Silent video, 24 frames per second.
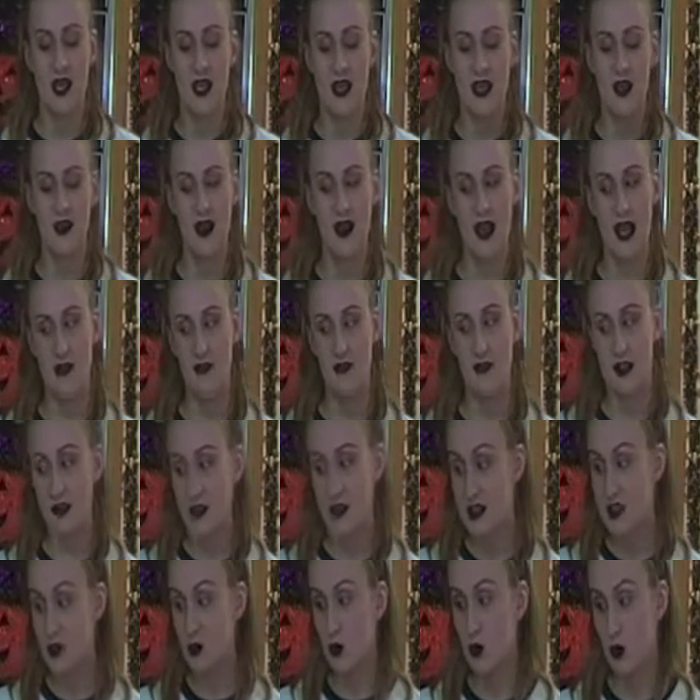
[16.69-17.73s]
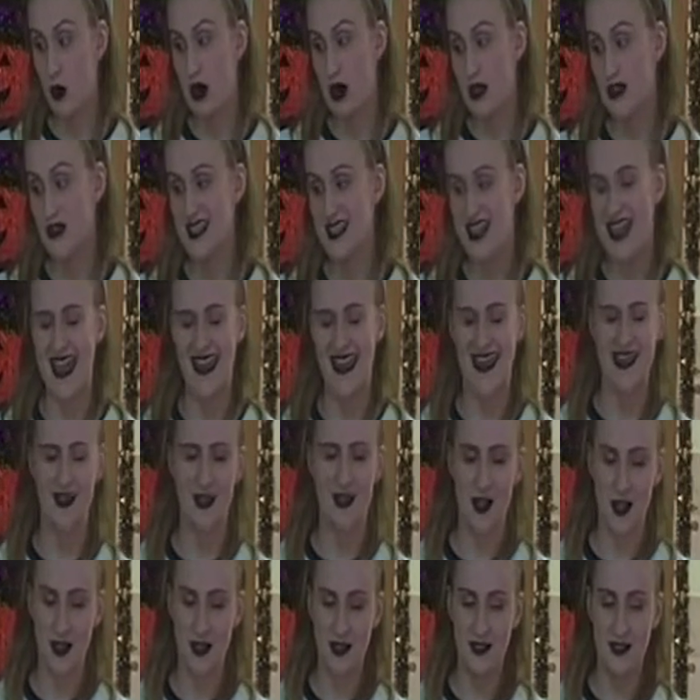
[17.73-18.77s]
Now I have done this once and it
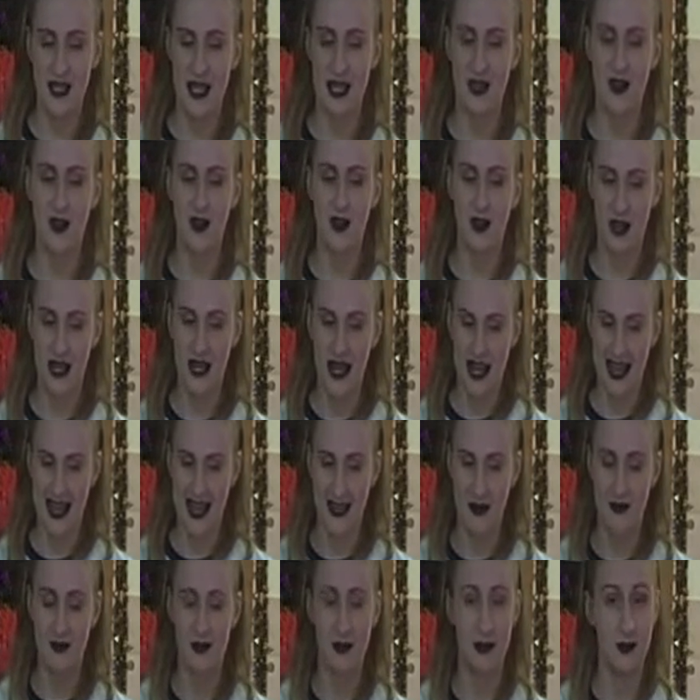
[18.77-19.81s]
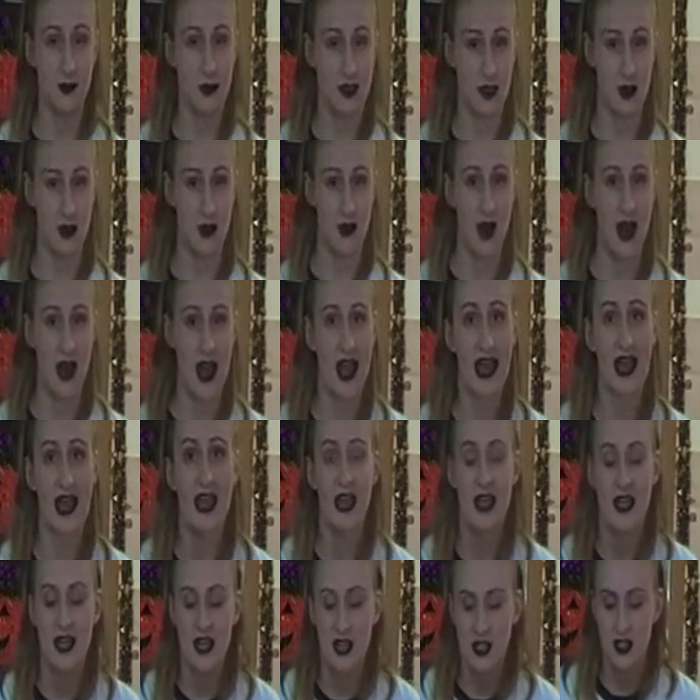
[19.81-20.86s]
turned out okay. It's a little bit dry,
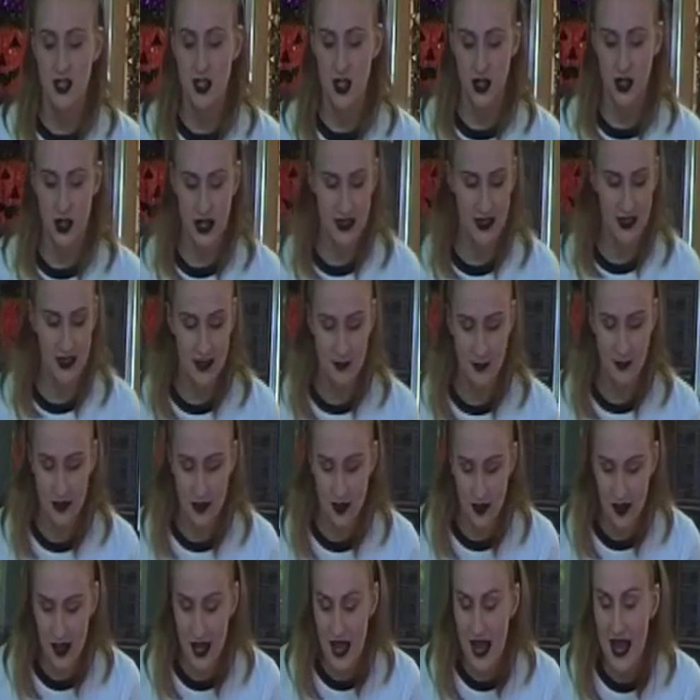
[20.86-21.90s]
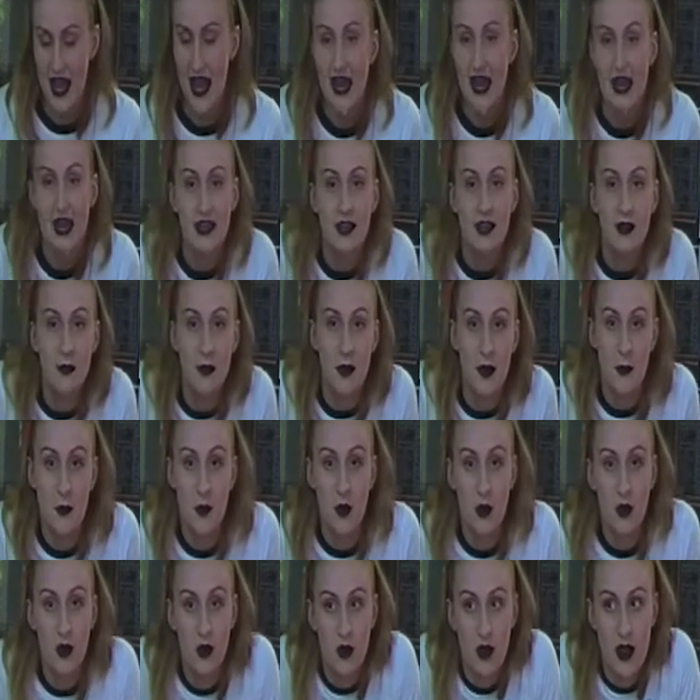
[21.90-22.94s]
so I think I'm just going to add a little bit
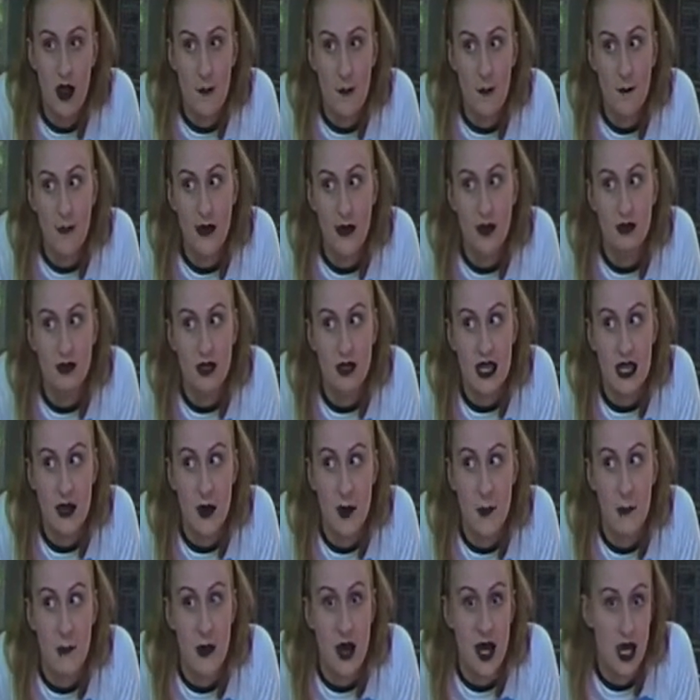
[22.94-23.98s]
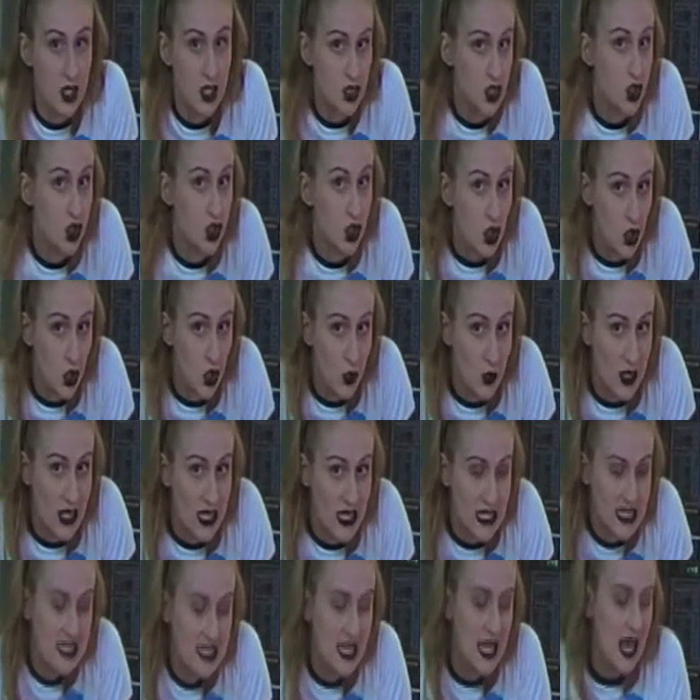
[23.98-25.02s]
more milk and butter to
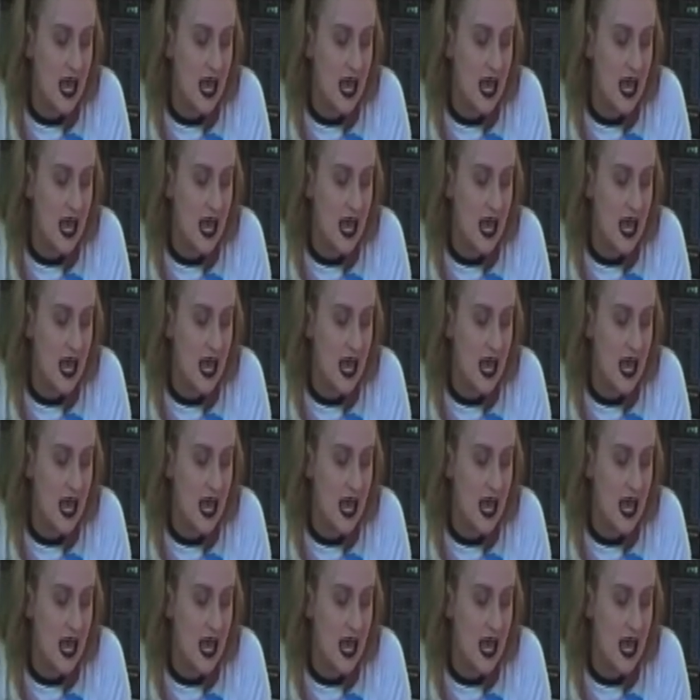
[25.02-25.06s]
it.